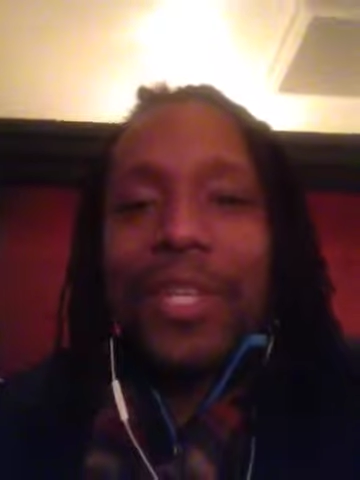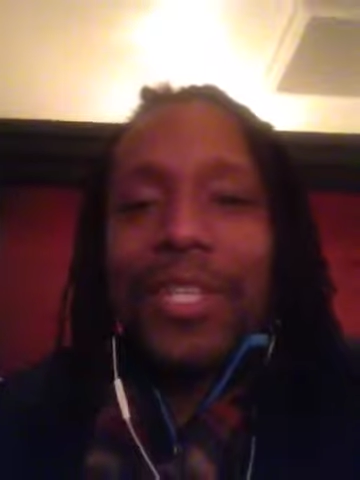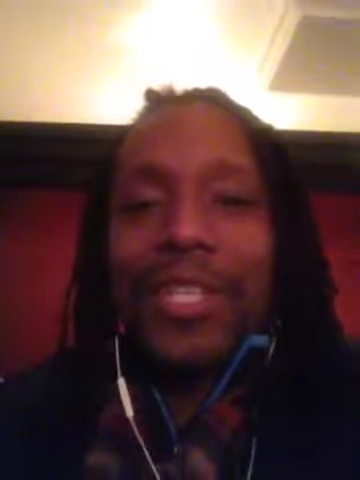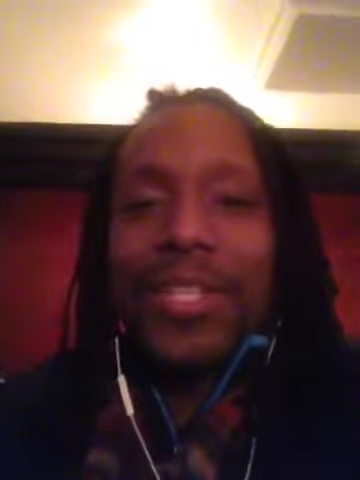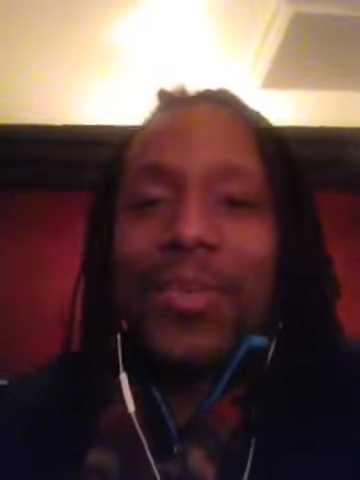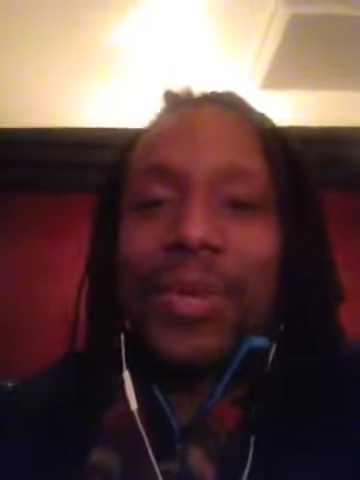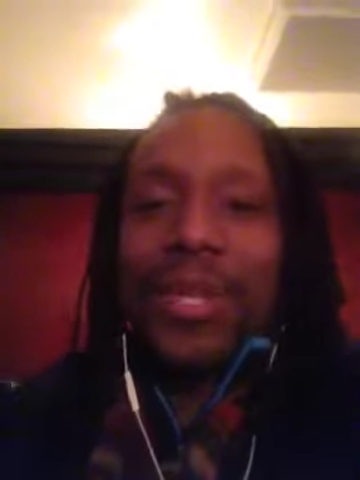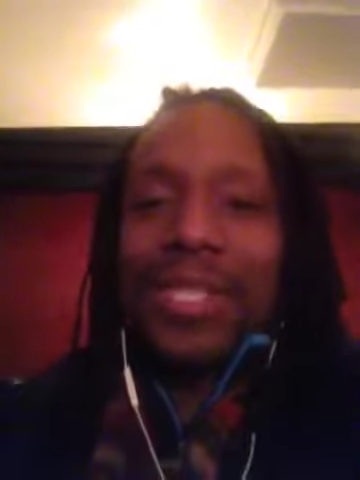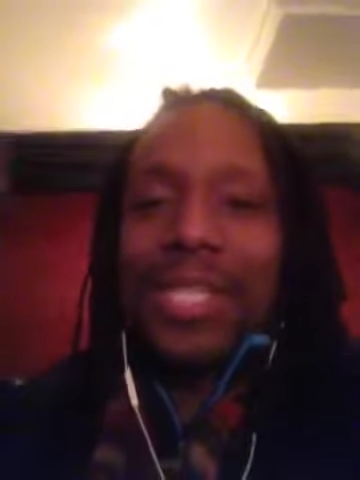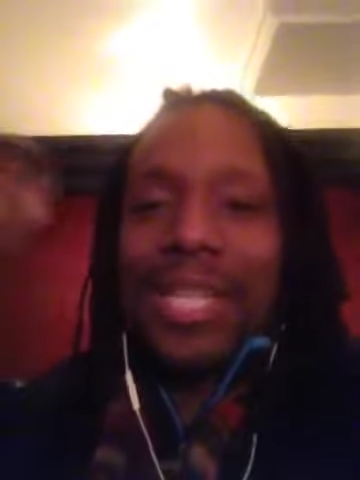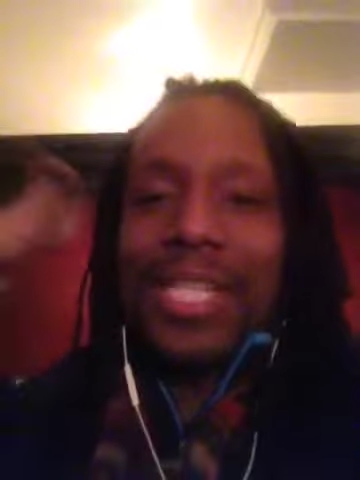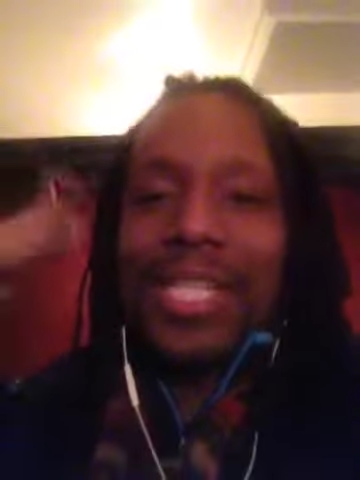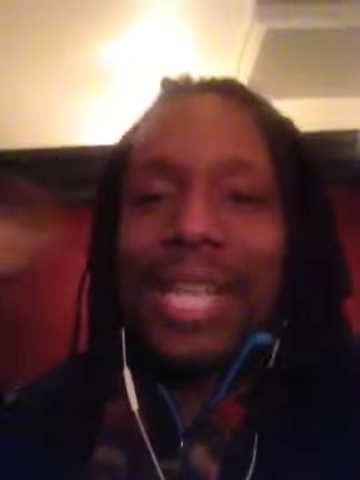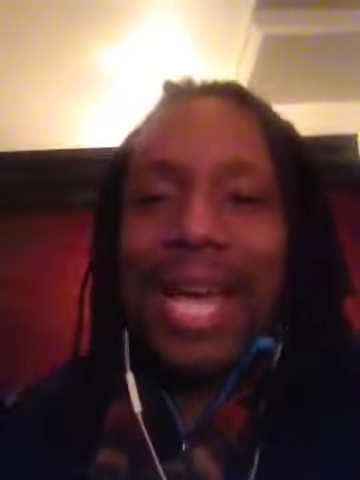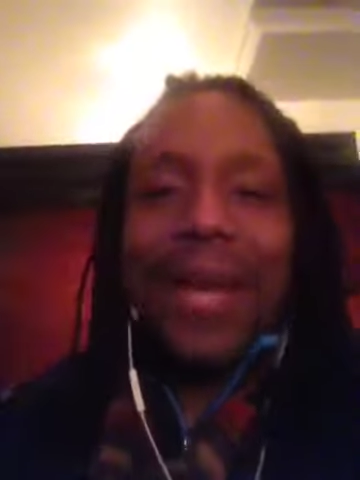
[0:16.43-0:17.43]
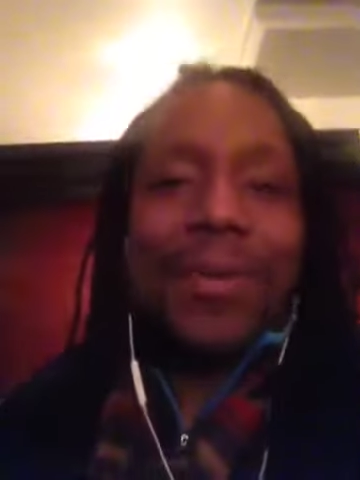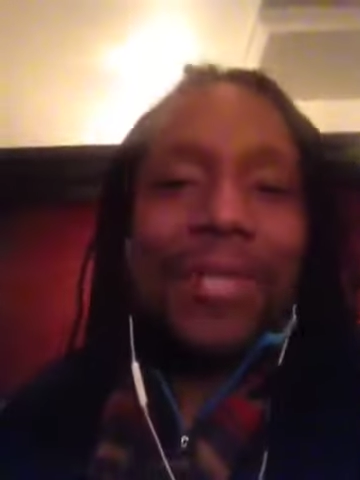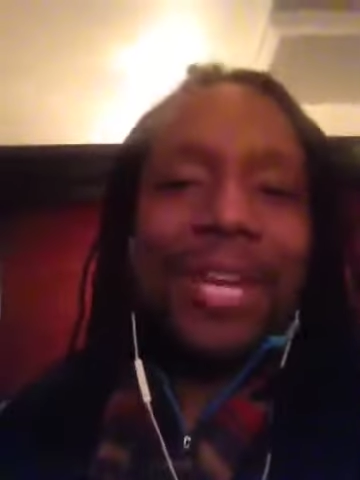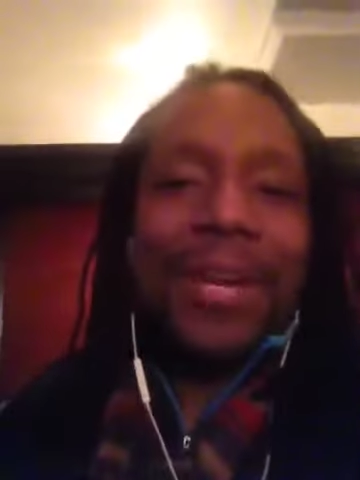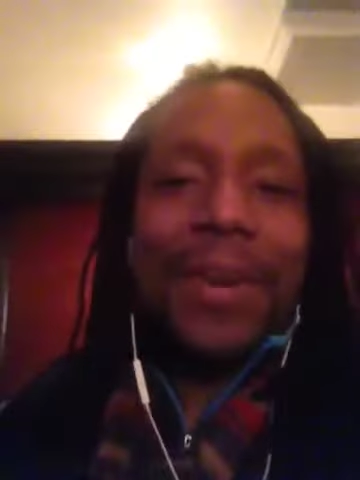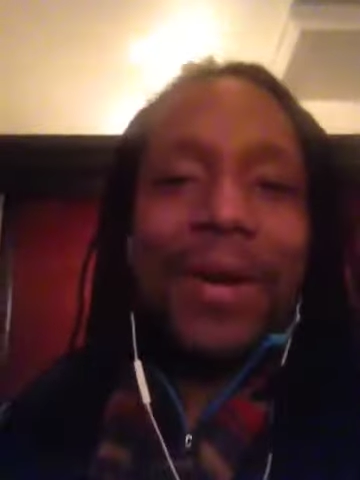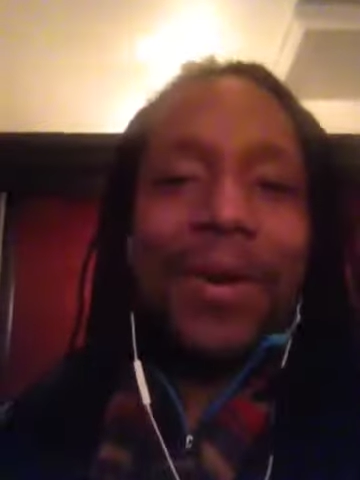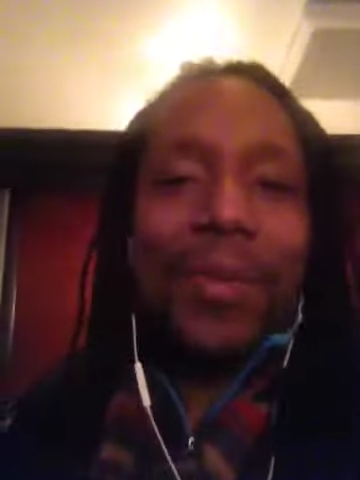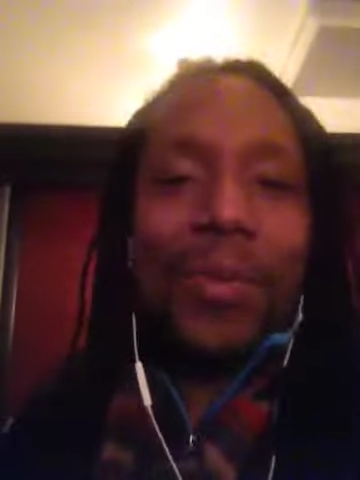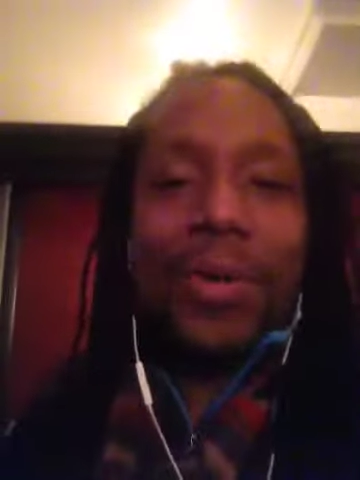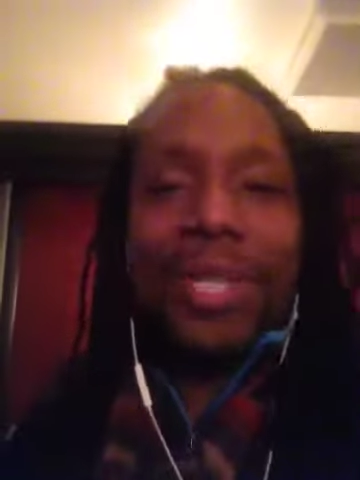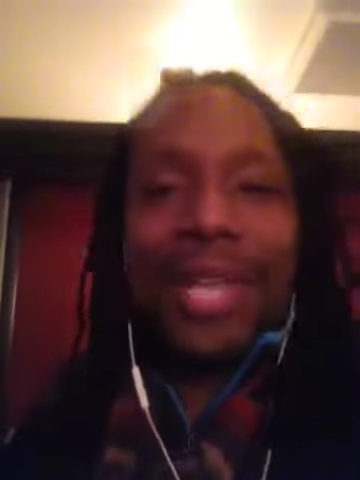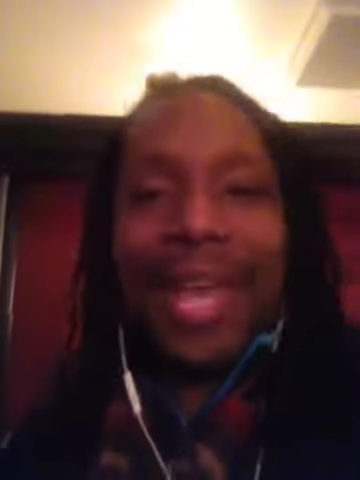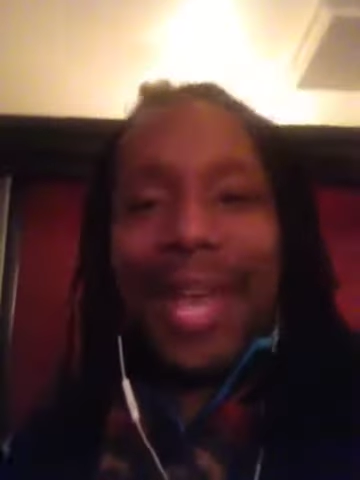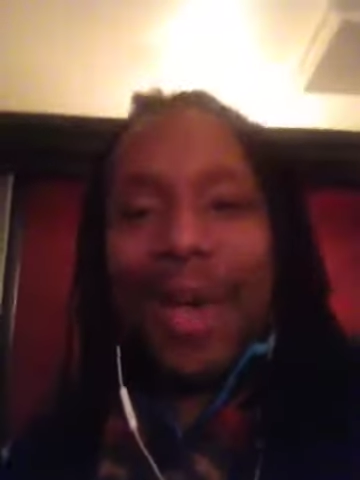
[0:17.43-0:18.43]
Just want to say shout out to everybody who
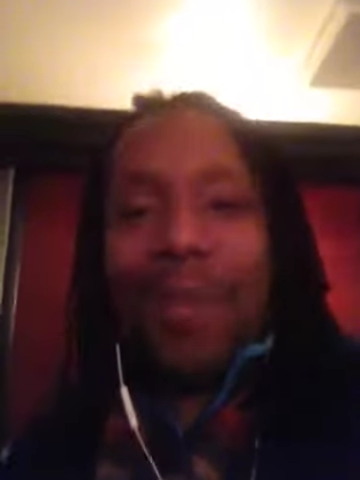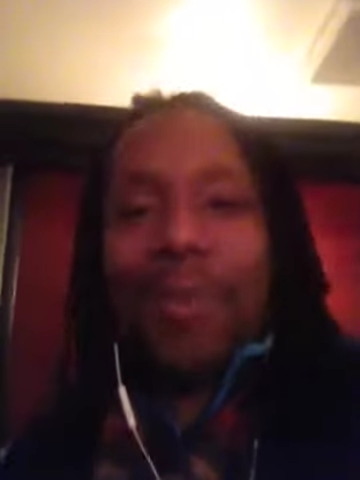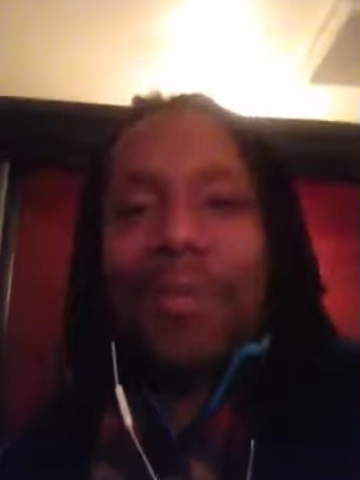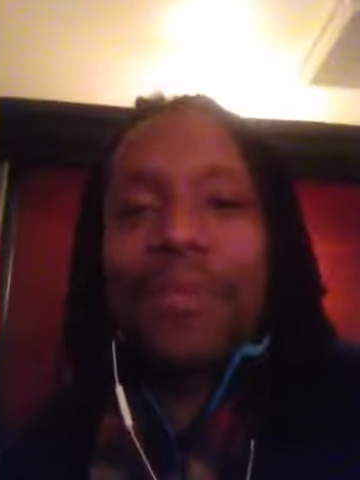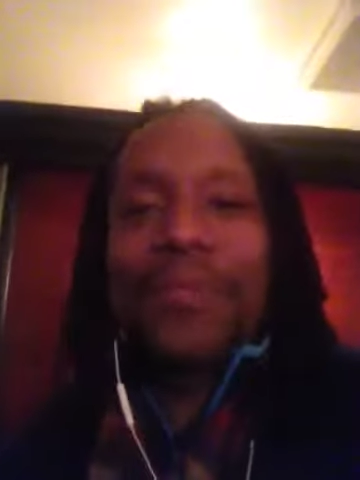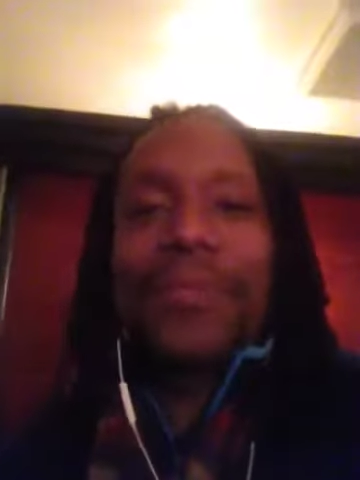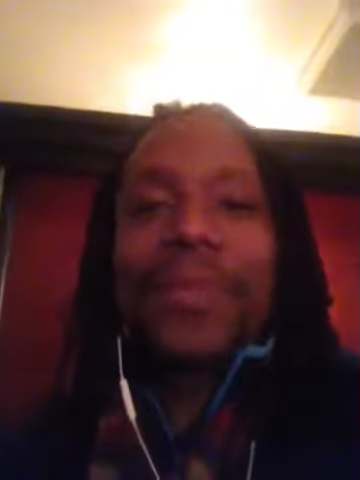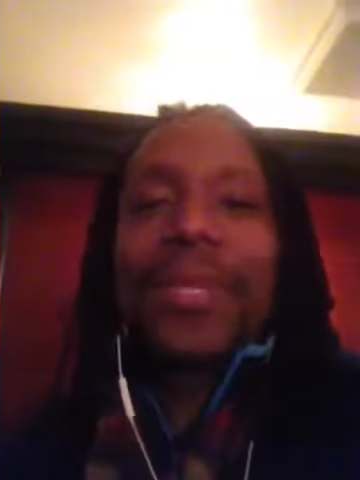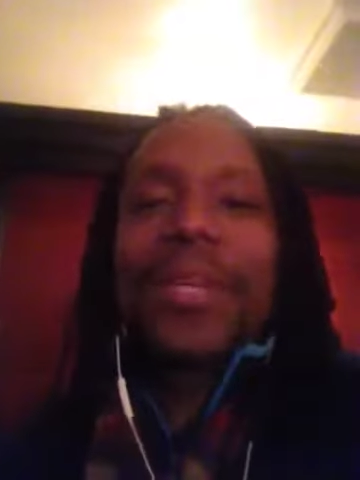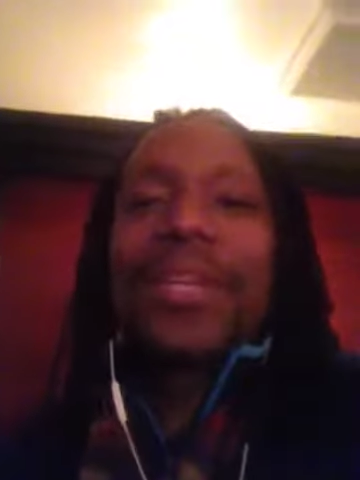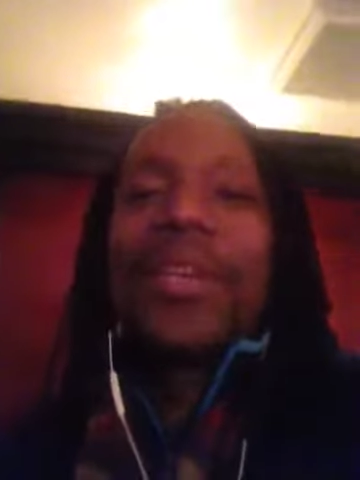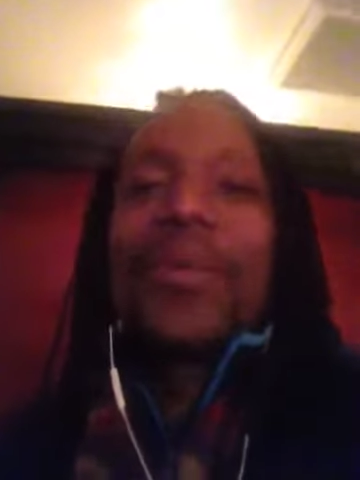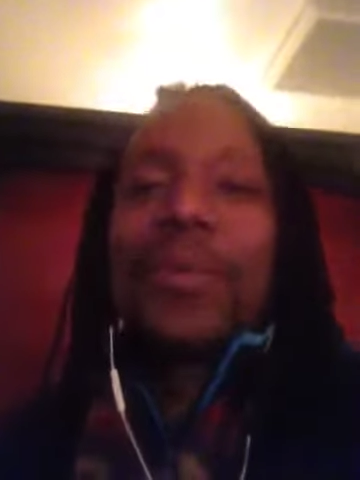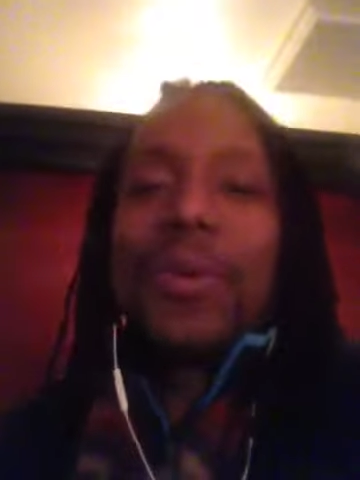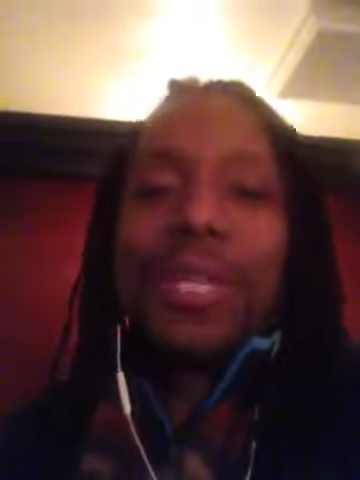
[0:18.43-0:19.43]
bought the album.